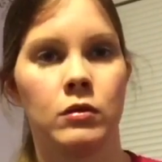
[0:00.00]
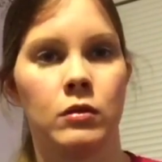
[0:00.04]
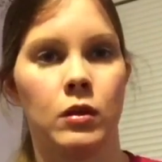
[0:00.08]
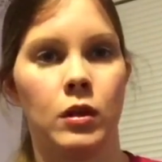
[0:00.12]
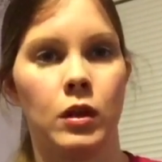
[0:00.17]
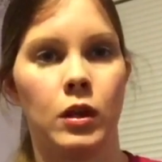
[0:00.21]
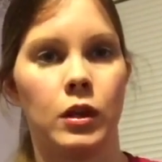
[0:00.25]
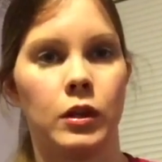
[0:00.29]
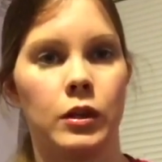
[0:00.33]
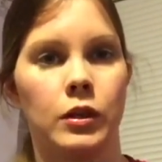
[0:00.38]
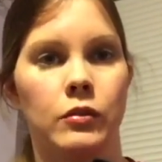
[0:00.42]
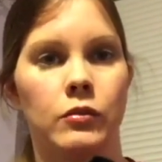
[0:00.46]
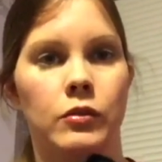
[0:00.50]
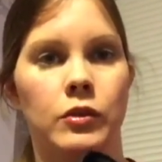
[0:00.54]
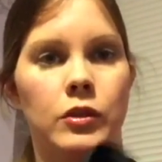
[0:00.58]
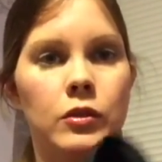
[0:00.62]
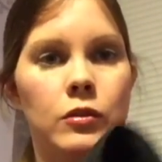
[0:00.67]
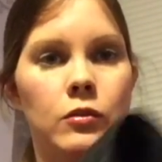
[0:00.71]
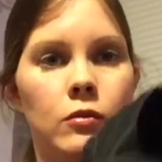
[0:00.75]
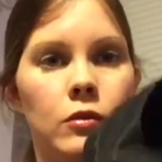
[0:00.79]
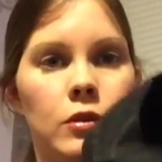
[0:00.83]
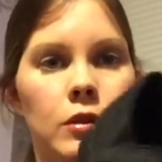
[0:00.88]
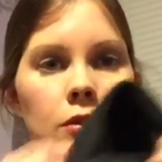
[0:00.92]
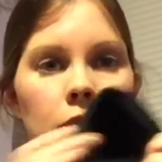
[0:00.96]
All you
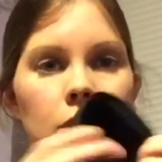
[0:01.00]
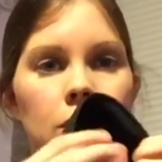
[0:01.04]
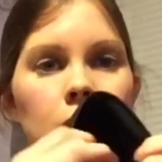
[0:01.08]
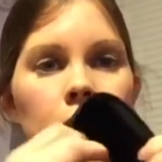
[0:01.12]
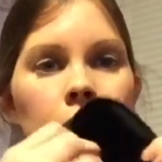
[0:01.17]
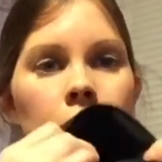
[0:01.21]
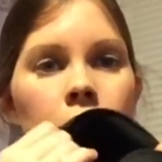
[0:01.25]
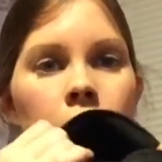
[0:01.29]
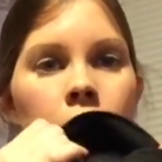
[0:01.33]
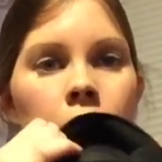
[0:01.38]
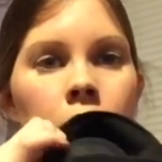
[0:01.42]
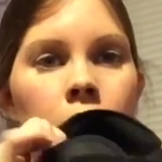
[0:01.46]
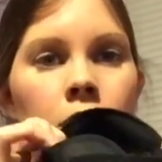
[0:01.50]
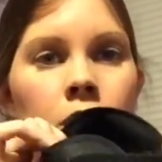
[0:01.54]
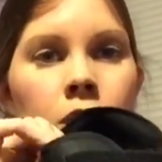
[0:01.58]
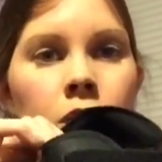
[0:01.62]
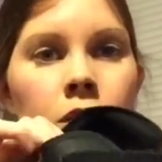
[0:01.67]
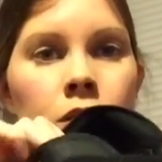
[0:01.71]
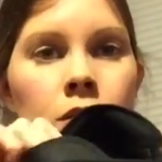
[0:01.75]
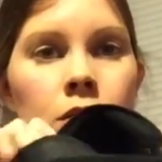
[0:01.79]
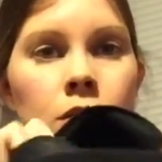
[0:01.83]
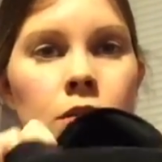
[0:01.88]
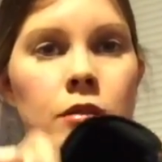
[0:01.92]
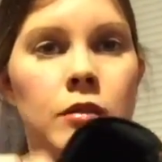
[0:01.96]
do is
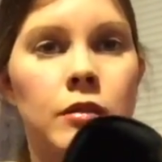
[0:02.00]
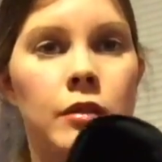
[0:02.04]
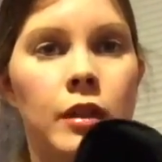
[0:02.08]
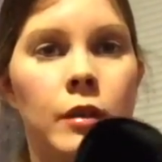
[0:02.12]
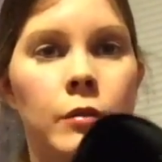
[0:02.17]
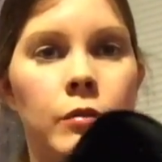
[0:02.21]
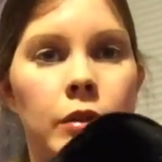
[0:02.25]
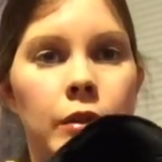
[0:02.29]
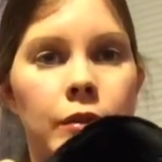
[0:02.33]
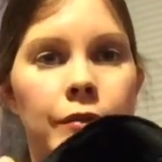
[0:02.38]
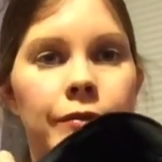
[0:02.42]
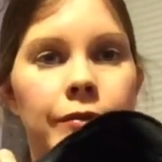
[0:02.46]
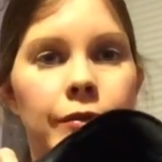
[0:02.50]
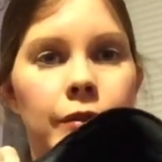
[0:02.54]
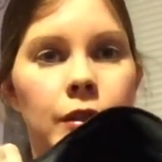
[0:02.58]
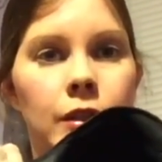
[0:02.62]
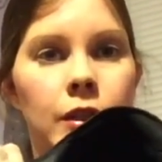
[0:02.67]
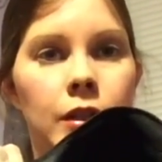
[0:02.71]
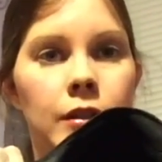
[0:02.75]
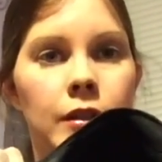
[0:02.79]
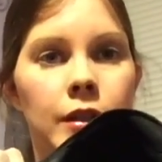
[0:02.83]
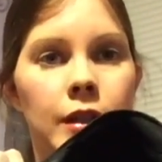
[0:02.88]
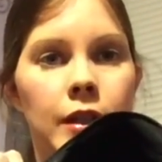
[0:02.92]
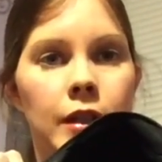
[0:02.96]
slip your foot
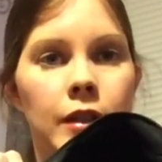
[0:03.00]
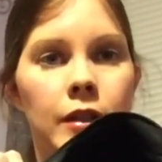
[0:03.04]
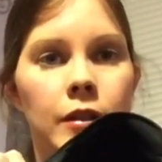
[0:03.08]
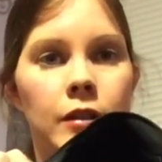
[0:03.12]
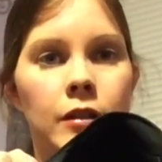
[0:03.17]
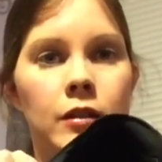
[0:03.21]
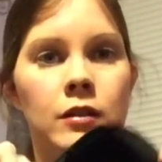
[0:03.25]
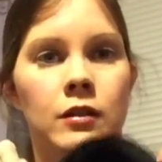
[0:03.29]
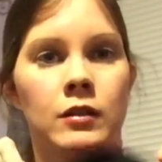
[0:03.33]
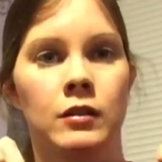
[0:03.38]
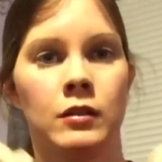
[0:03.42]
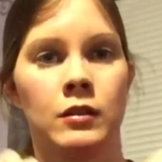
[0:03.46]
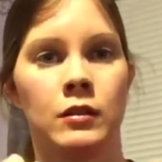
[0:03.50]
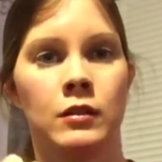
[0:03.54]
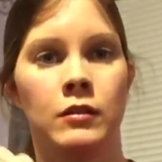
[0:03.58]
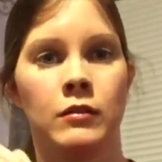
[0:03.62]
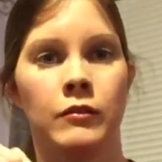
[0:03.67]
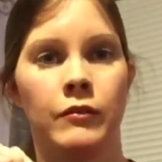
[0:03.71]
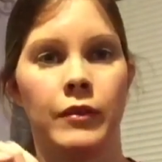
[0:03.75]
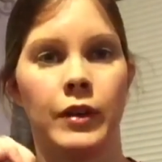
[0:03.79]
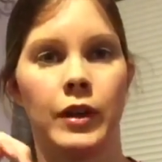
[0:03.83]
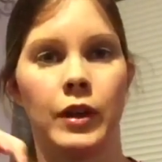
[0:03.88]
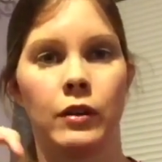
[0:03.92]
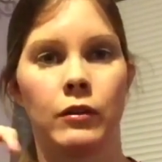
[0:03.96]
in there,
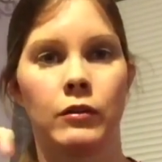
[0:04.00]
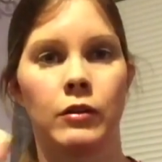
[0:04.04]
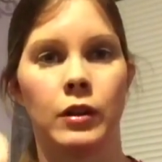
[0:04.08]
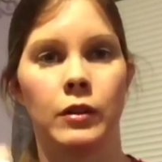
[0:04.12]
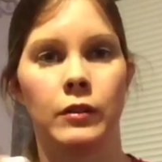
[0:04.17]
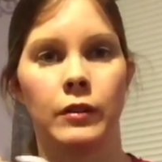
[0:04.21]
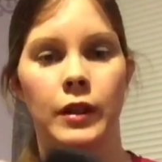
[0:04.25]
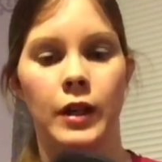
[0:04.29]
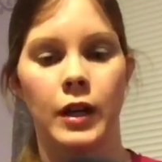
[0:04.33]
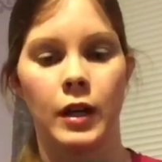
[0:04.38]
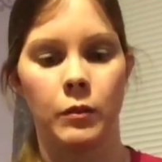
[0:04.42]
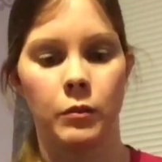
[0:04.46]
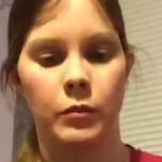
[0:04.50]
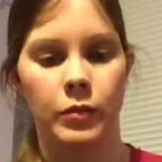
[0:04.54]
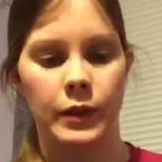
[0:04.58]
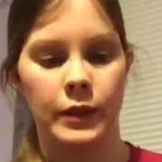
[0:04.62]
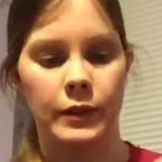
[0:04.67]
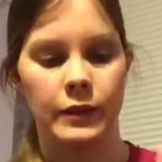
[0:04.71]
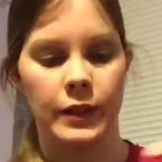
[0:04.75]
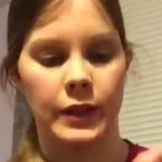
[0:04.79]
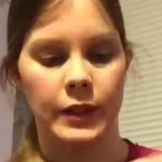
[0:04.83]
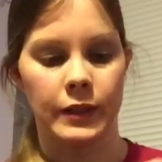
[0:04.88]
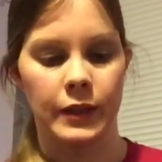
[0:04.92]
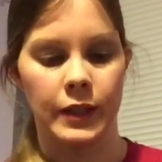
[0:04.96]
Velcro it up,
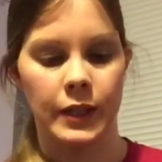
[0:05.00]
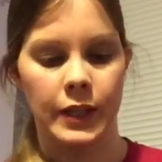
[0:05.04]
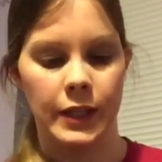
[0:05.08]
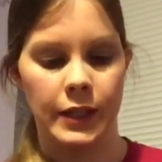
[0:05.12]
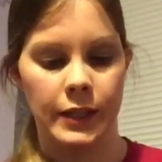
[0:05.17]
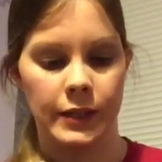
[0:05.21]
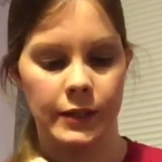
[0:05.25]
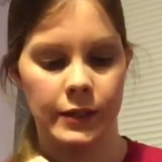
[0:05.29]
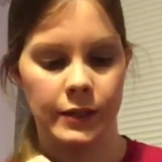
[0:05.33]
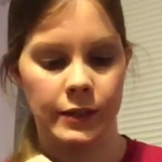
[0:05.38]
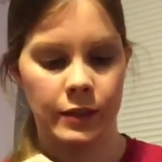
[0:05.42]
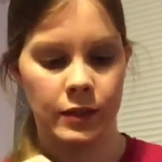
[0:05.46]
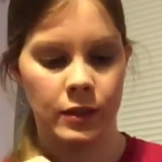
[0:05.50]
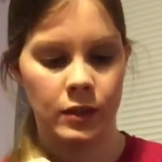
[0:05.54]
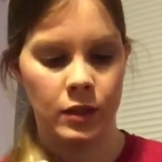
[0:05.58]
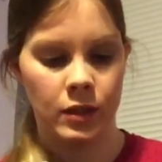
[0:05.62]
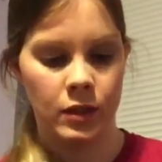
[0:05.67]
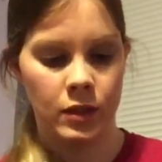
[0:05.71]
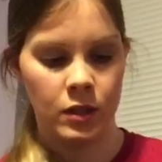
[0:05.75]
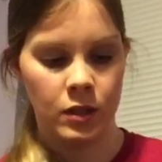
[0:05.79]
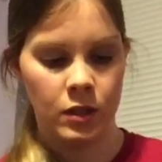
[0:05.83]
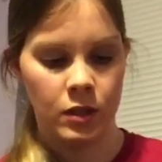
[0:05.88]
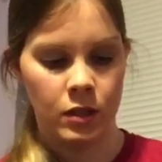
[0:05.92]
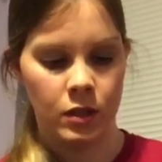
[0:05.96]
and then these
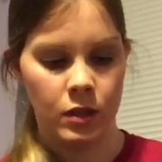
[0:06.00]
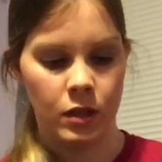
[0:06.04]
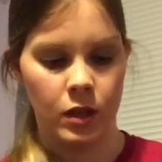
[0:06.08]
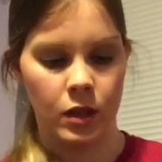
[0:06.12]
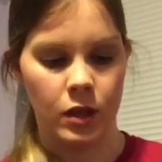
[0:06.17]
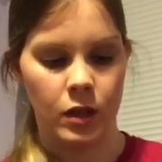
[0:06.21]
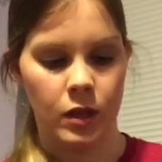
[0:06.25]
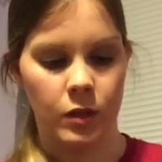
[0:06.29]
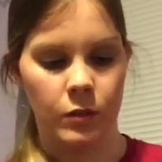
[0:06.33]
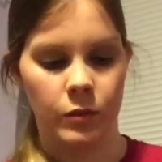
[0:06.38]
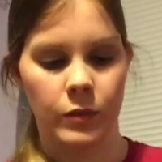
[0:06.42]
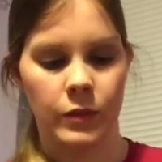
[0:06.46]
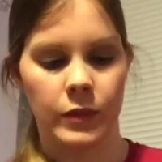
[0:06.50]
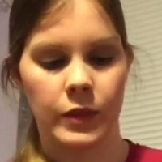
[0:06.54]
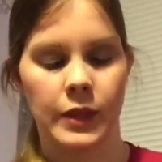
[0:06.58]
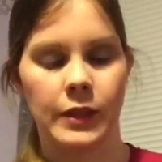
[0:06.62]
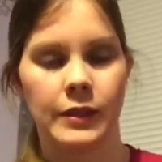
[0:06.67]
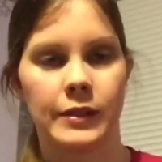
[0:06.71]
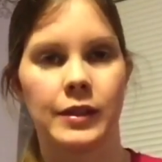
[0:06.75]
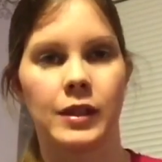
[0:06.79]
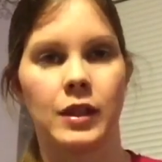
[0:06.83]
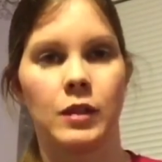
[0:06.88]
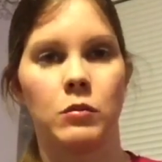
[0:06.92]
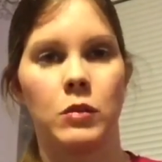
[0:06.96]

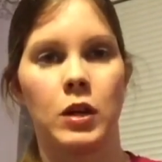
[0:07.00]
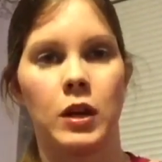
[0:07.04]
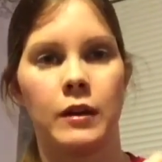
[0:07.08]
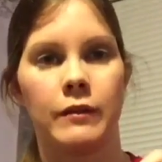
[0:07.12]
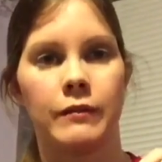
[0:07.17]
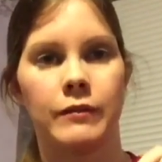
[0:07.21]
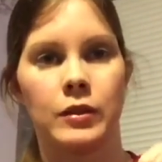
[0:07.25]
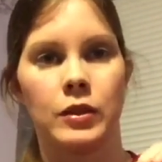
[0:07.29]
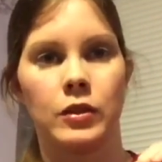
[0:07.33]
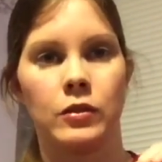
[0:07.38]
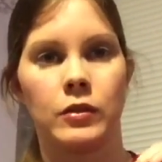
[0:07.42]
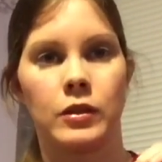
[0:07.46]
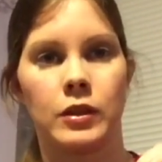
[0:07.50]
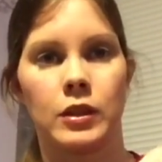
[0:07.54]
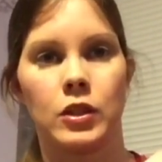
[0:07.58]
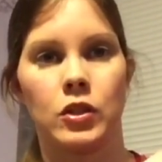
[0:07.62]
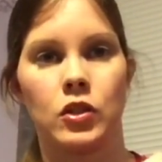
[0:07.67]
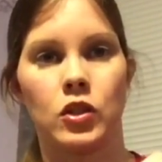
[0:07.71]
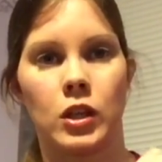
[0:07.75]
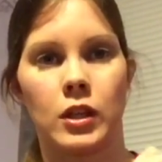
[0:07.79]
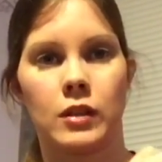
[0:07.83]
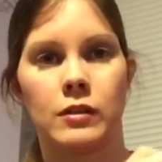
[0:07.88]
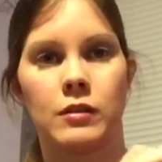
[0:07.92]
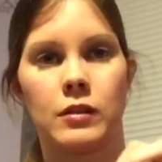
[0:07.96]
come off and you can
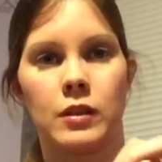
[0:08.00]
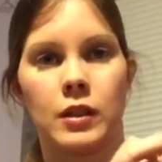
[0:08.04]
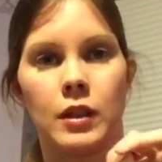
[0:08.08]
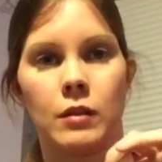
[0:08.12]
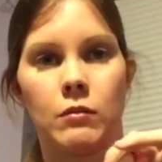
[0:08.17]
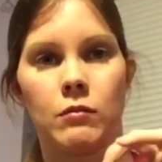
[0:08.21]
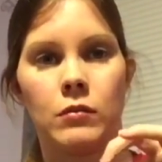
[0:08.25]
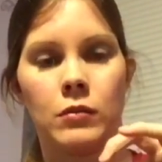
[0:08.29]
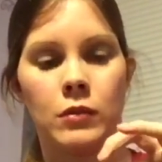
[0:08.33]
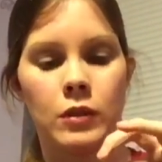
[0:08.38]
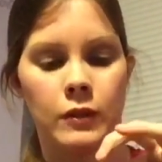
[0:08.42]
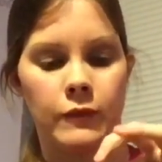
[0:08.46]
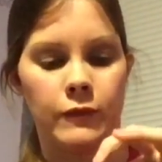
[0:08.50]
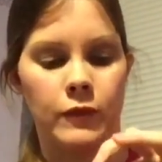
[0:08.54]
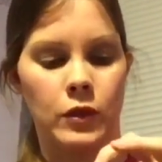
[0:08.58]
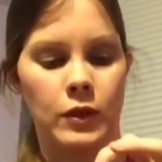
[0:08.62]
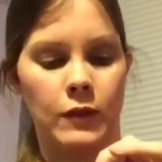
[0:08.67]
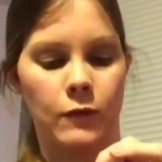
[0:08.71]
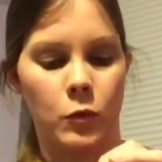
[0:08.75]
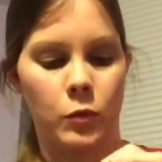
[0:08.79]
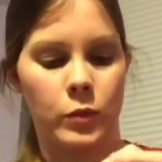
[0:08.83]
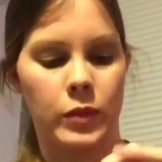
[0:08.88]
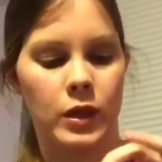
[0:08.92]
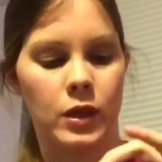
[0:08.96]
adjust them. If you
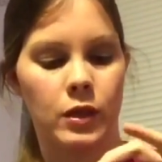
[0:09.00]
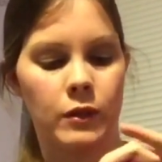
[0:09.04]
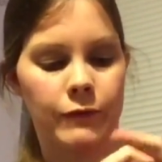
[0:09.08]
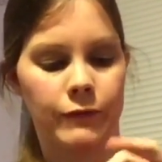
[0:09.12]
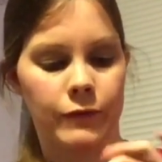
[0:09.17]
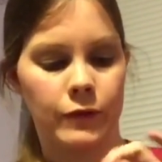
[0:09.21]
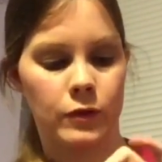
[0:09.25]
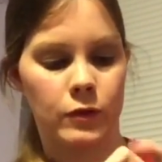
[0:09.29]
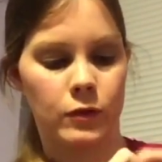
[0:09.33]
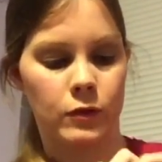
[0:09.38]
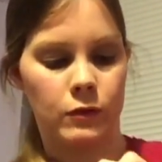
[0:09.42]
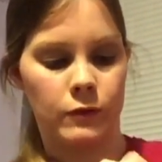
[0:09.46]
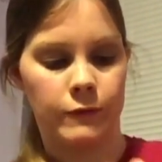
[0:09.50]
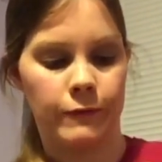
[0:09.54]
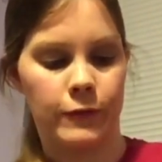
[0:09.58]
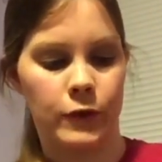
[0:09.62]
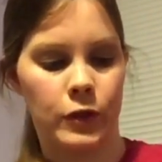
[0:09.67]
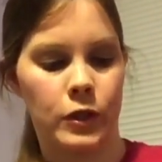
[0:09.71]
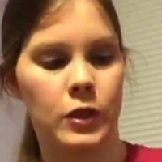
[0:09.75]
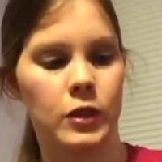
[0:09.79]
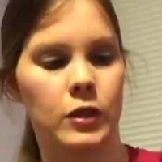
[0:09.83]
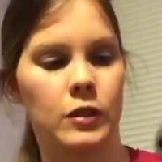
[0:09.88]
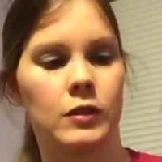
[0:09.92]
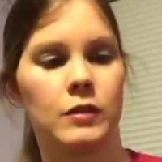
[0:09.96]
have a bigger foot,
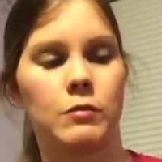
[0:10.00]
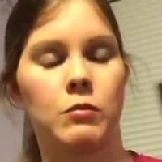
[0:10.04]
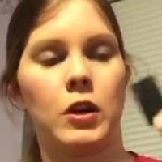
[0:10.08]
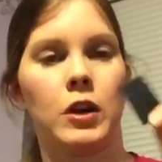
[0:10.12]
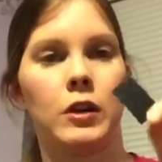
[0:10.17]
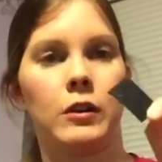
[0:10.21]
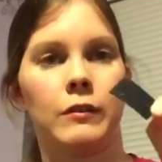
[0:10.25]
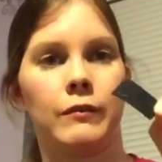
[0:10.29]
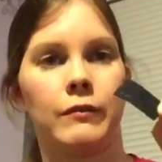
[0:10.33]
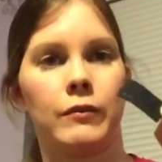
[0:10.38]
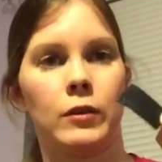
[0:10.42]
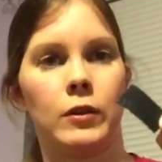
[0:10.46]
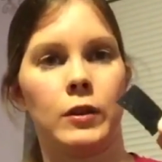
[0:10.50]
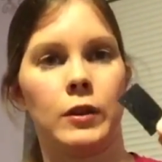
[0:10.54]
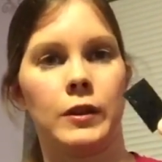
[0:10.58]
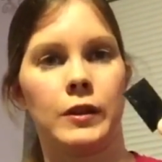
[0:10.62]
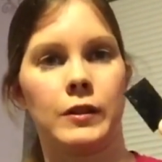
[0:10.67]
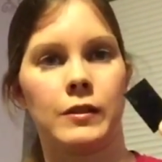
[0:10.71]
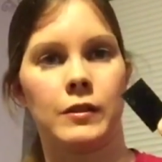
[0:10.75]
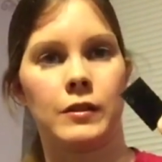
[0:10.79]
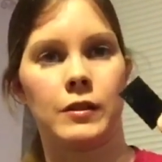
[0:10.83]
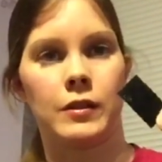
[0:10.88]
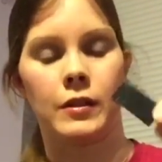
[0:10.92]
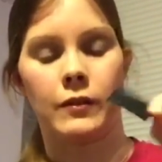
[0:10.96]
a smaller foot,
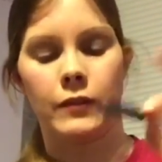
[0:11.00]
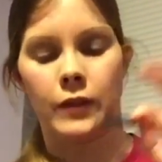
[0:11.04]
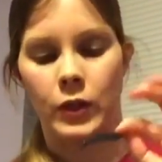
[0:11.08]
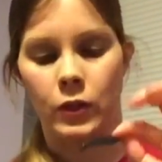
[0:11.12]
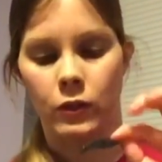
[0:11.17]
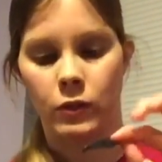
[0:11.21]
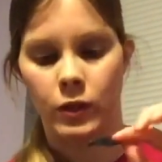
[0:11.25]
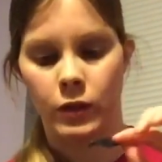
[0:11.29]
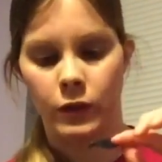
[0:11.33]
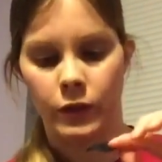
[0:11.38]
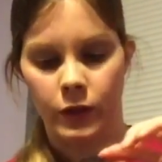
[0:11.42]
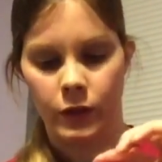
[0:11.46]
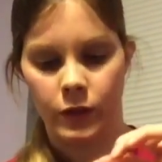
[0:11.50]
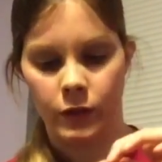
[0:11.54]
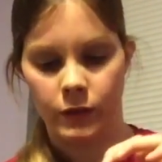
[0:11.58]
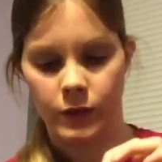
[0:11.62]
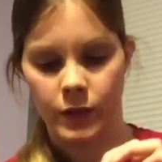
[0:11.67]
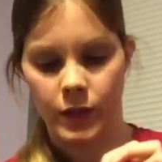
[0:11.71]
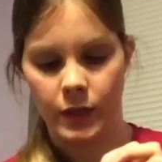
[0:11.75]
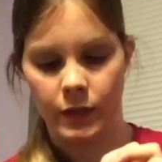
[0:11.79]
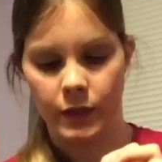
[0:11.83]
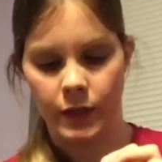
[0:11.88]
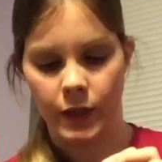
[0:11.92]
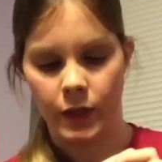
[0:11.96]
this is the Velcro that goes
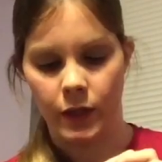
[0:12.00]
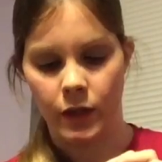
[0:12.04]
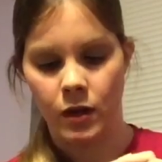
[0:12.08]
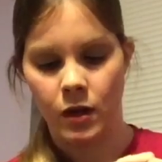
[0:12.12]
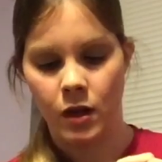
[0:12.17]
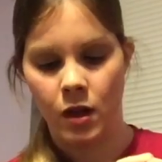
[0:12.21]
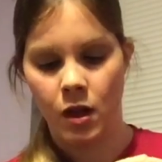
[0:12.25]
on there.